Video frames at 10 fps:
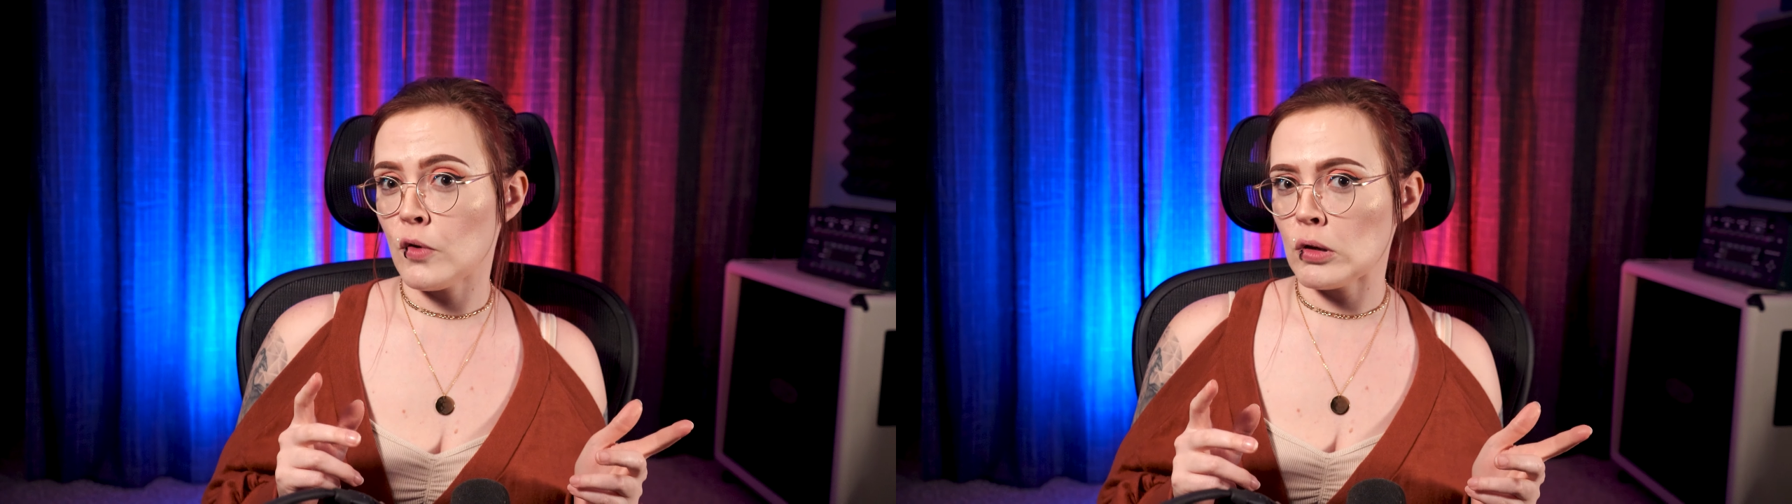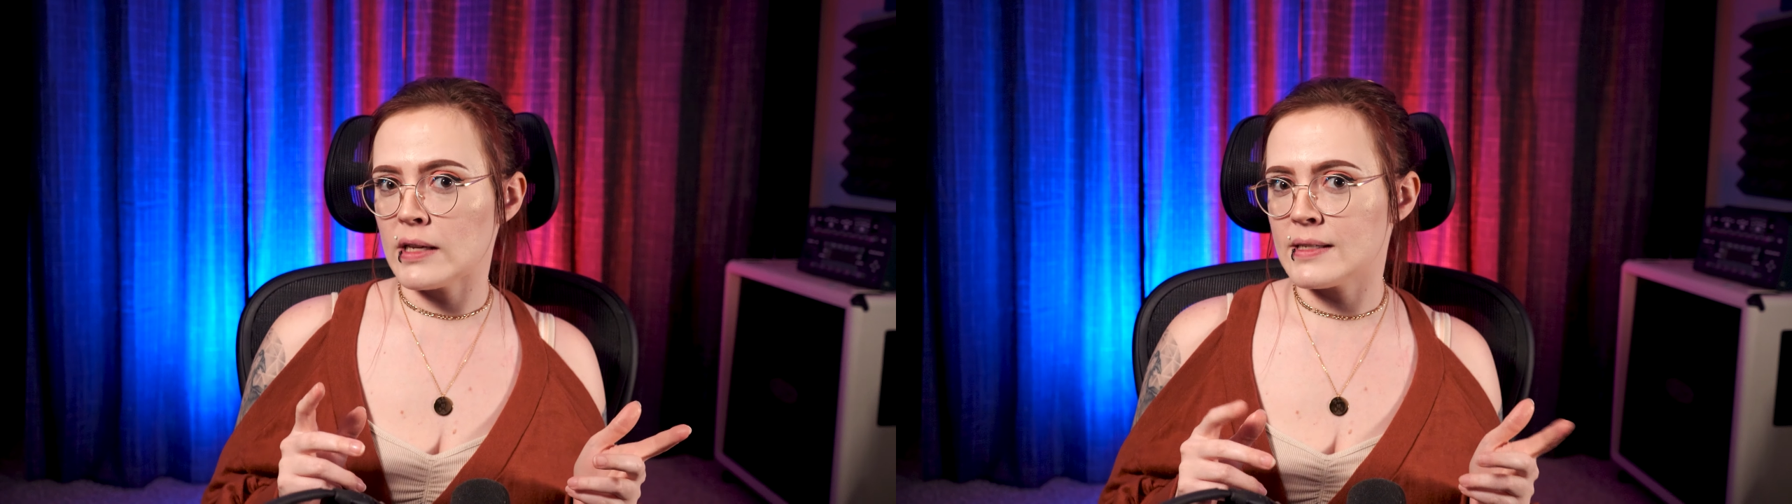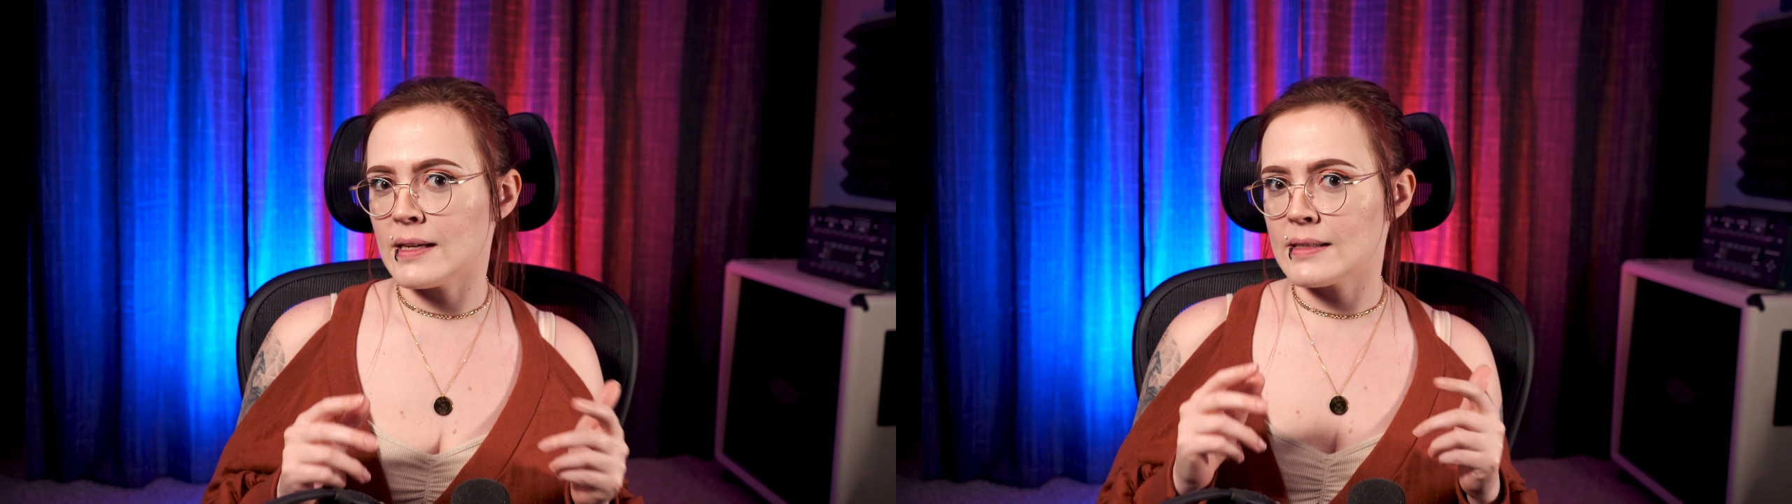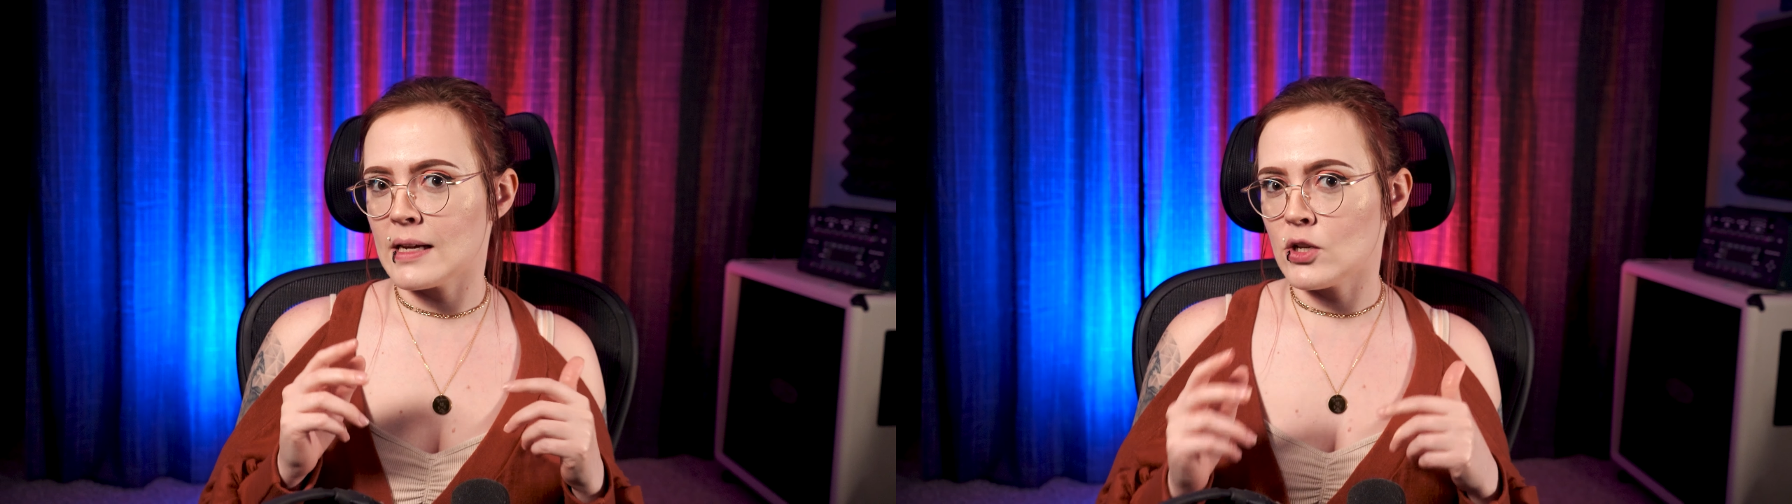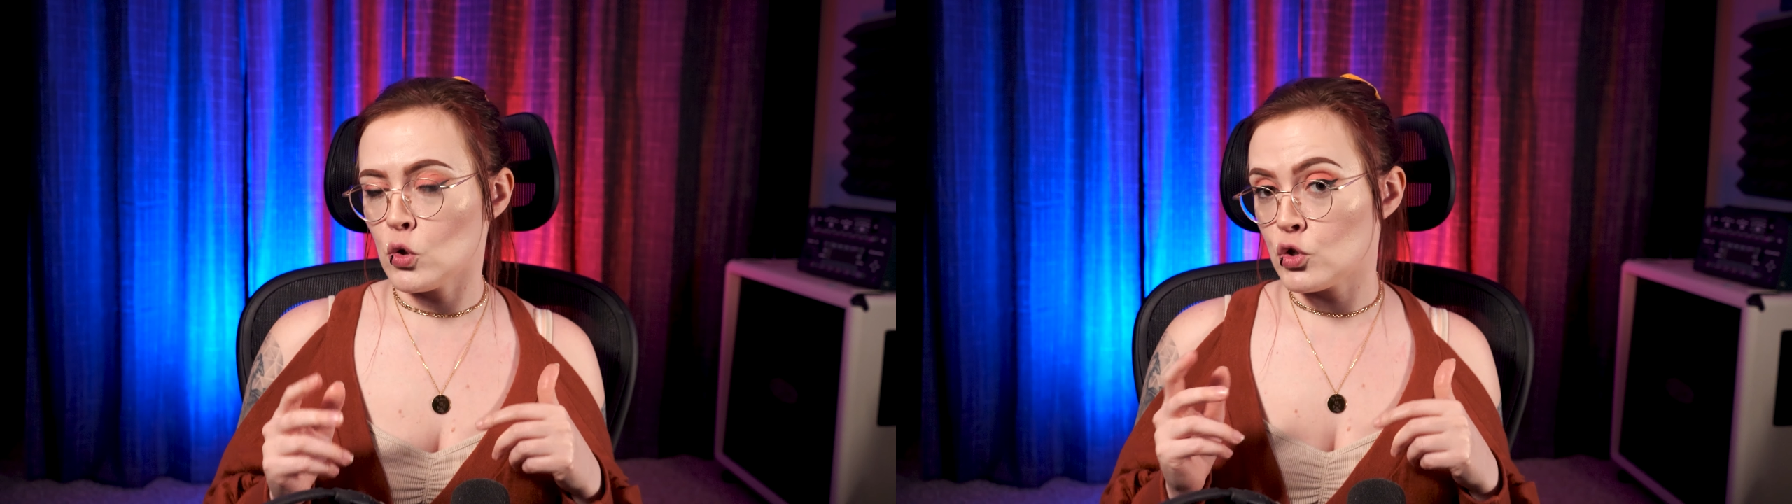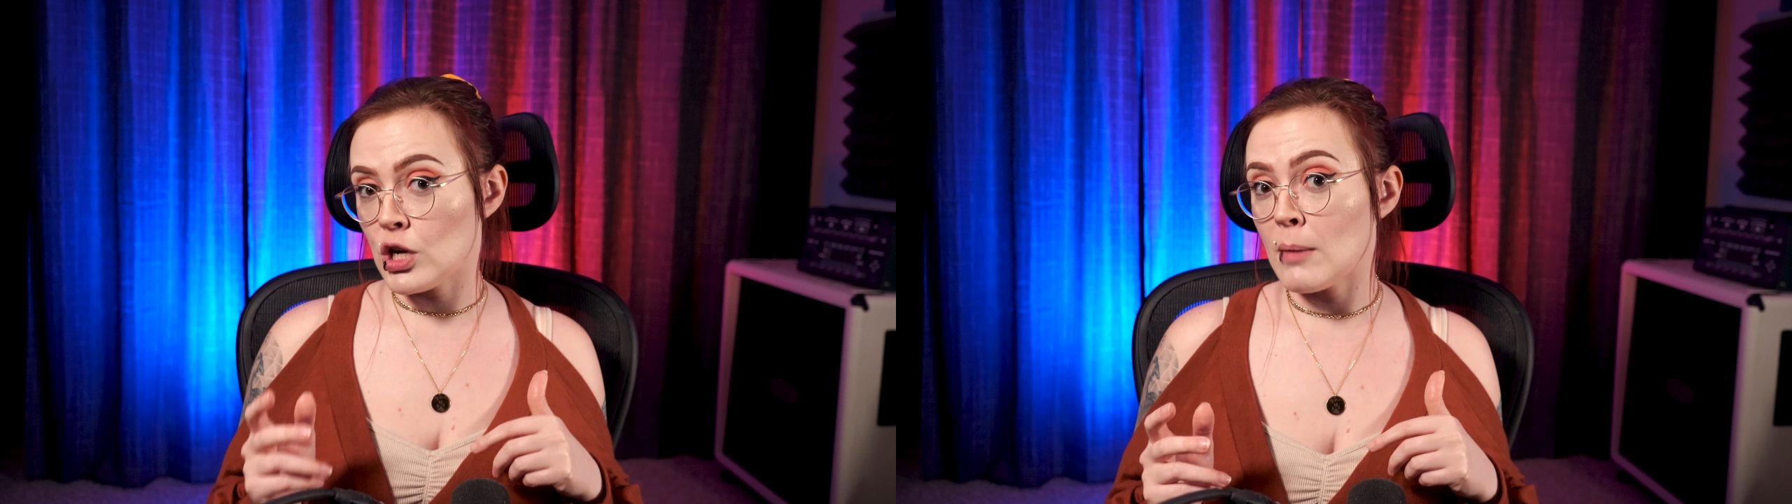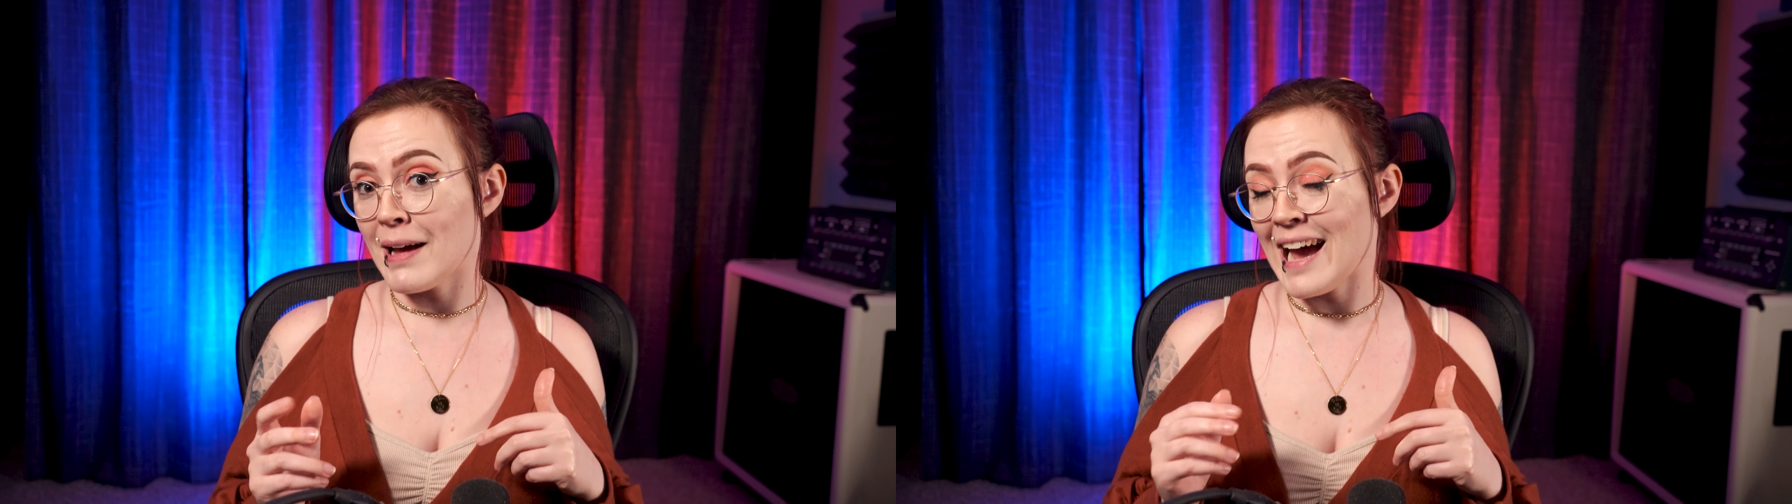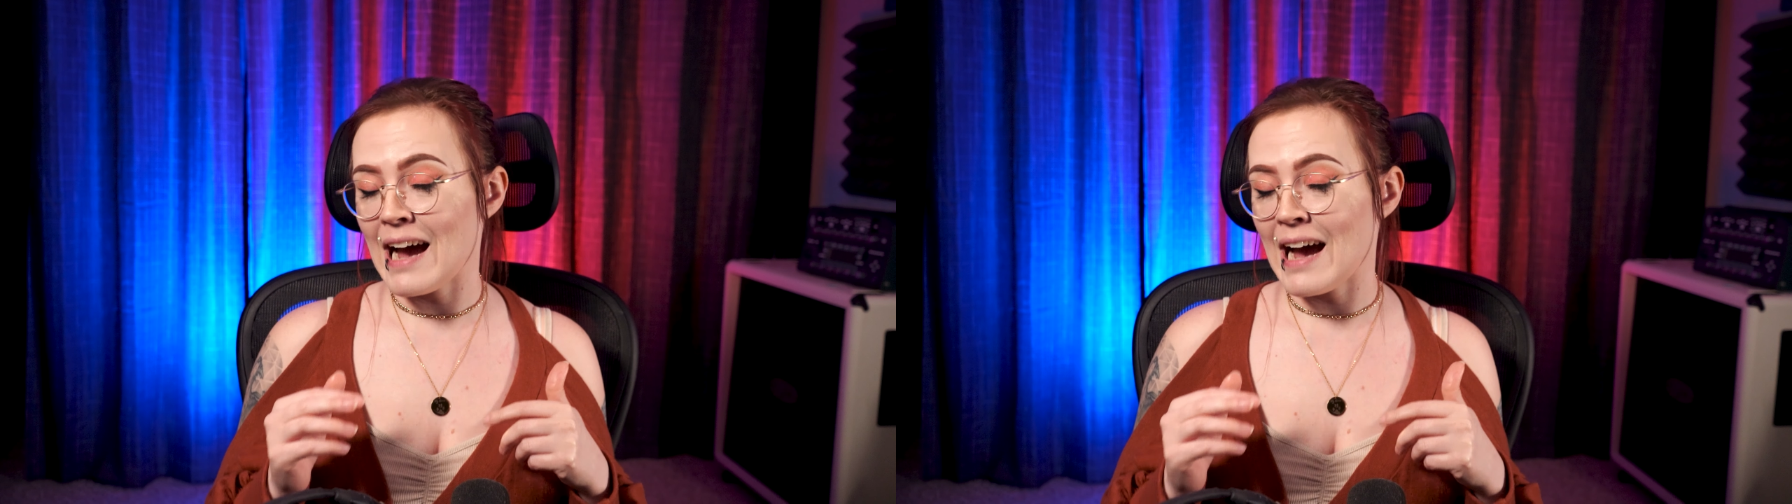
of your listings in your shop